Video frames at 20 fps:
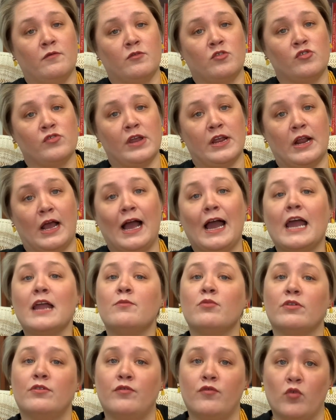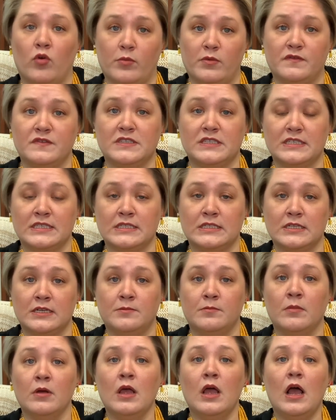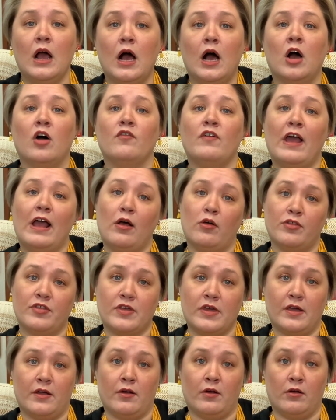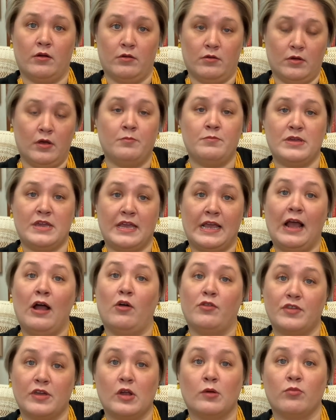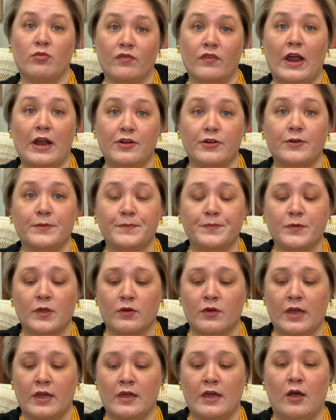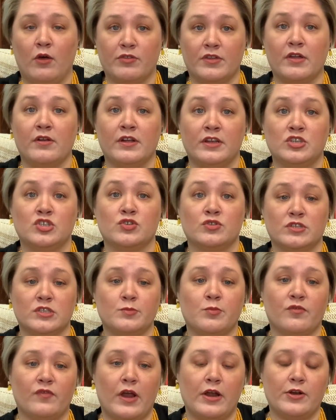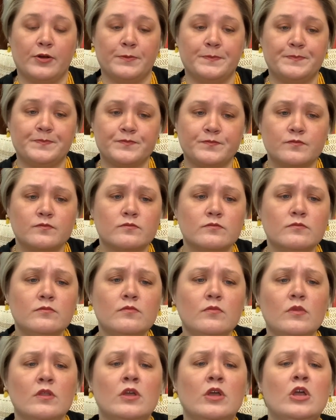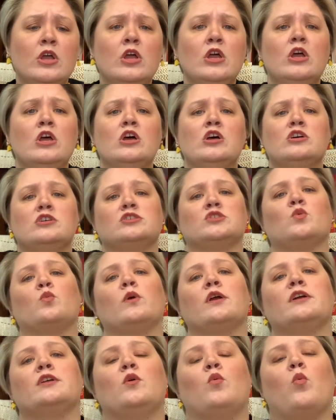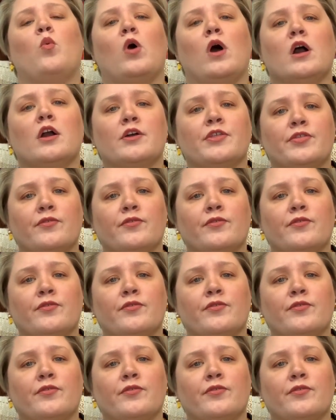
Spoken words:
create a hybrid form of system of healthcare, being a healthcare provider, okay, healthcare insurance provider. So we're going to walk